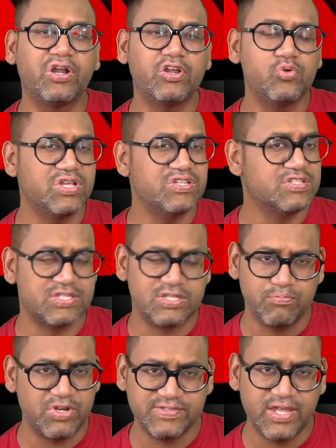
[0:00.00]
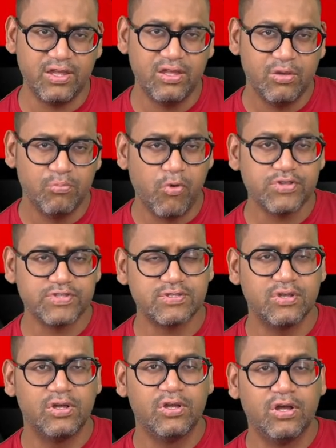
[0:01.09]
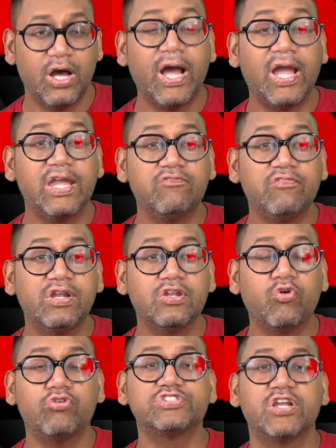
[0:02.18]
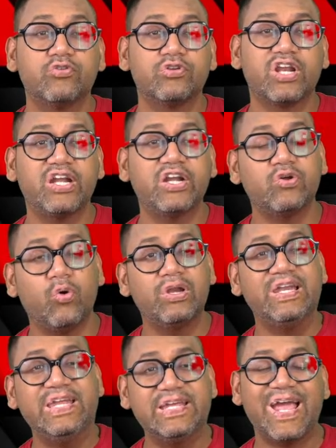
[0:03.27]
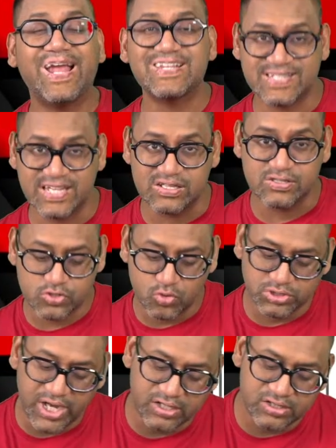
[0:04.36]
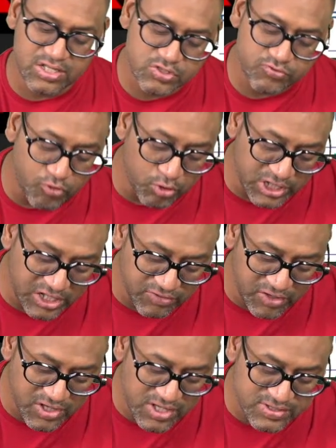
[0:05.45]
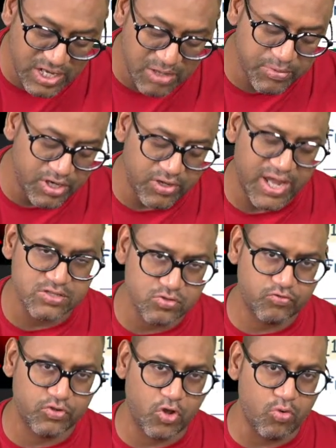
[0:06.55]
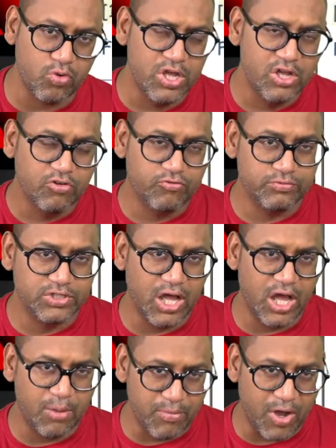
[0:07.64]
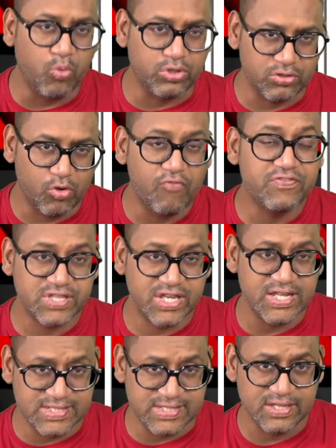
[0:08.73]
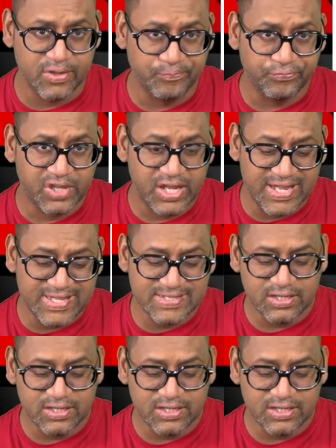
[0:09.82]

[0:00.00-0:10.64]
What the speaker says: you can simply say, boss, I will not sell on credit, only cash sale. So that this 45 days time period, as of now, the amount of sales is